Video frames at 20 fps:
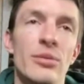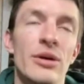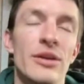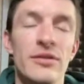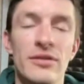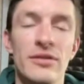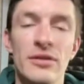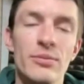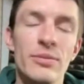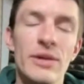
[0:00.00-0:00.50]
But
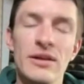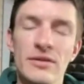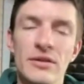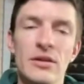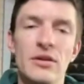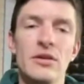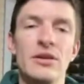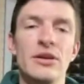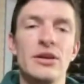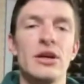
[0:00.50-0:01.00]
this is
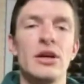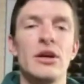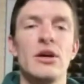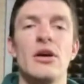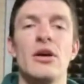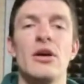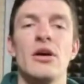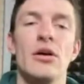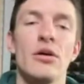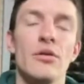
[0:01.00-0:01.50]
basically
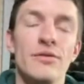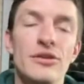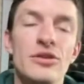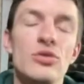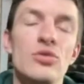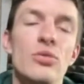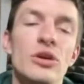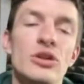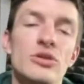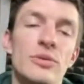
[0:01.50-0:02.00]
a
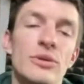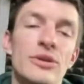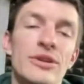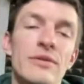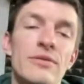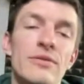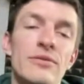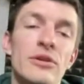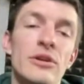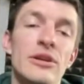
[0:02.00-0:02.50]
view which will
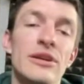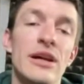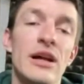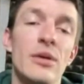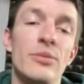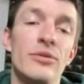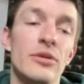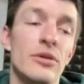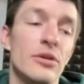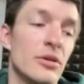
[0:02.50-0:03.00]
definitely
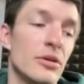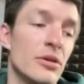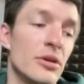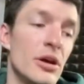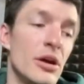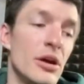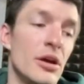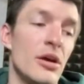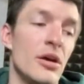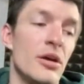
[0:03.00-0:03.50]
help the
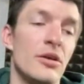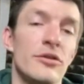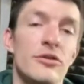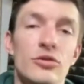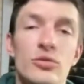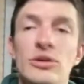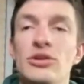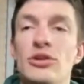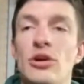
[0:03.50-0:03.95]
street